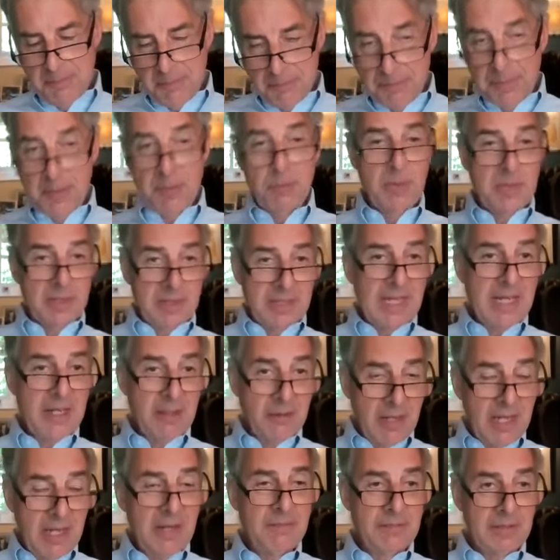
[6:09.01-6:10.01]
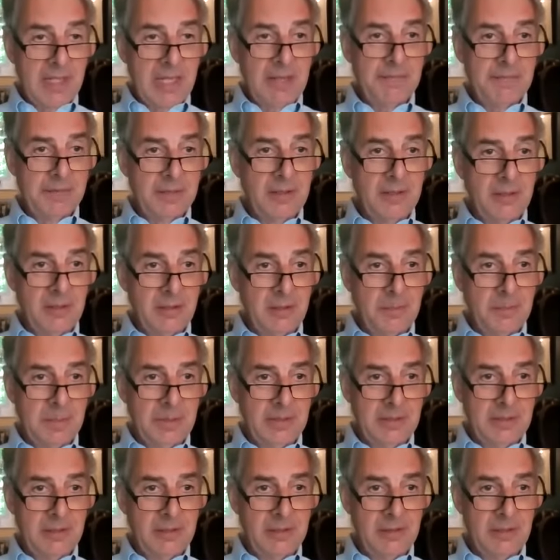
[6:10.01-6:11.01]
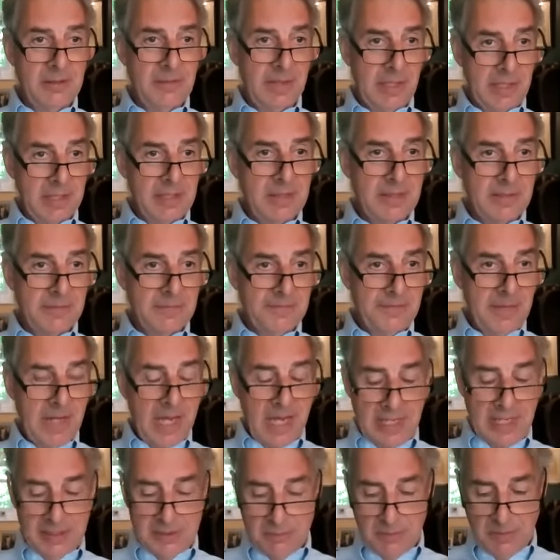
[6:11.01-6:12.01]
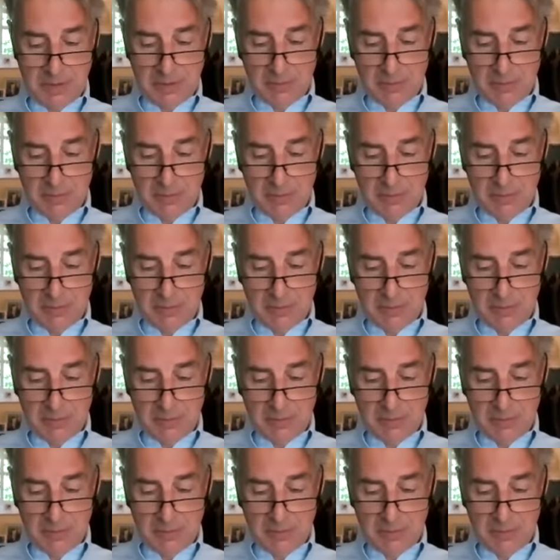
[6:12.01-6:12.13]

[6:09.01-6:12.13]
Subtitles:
But we now have left the European Union. That is a fact.